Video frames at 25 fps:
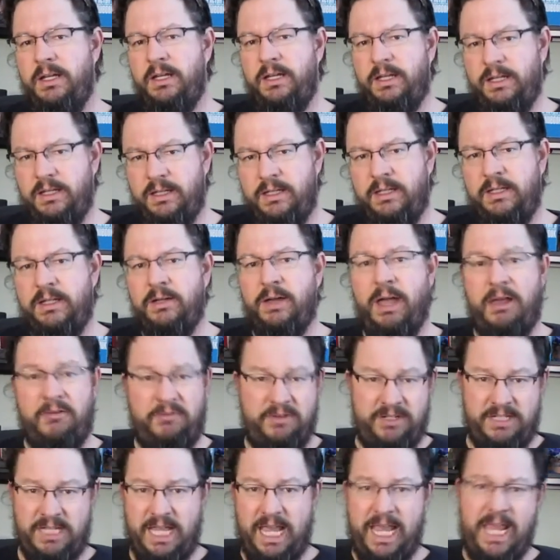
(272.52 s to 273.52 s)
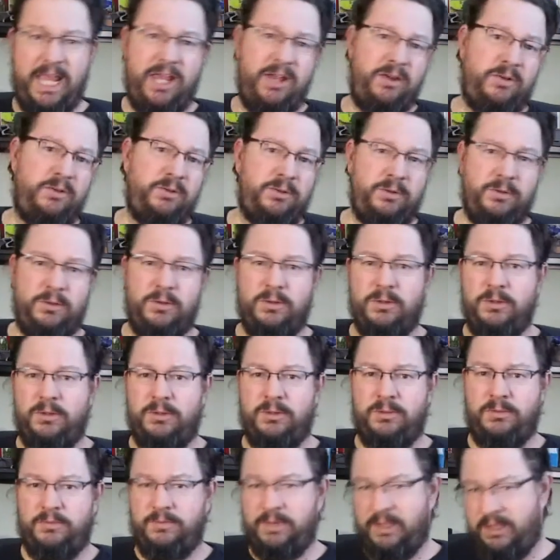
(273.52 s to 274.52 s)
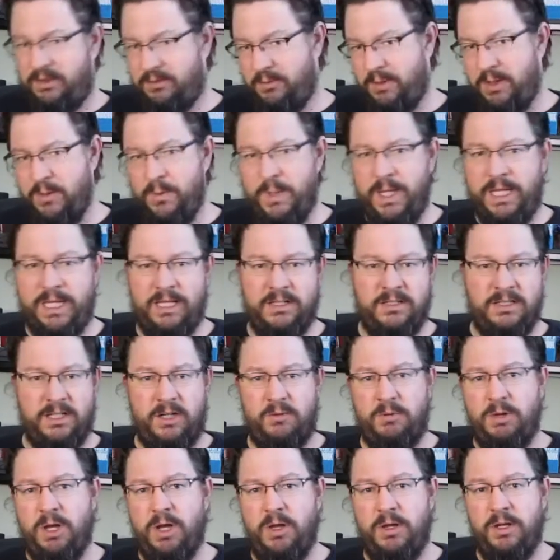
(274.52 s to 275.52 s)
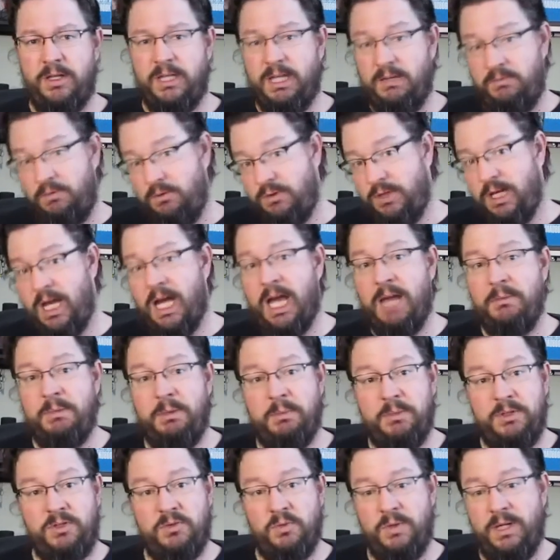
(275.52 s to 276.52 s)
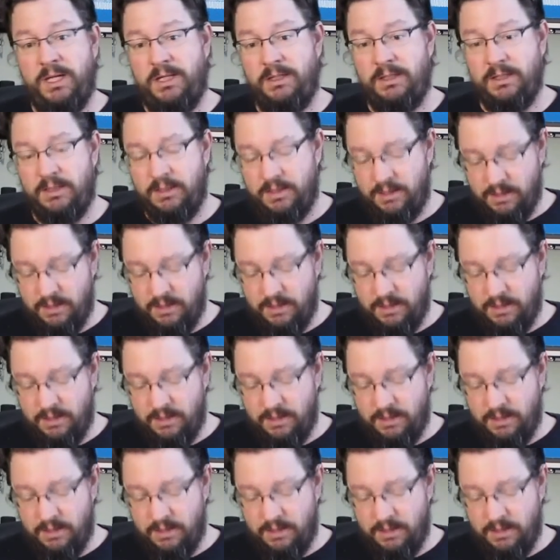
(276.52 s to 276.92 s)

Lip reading: every day or like 3 weekends in a row to give you time in between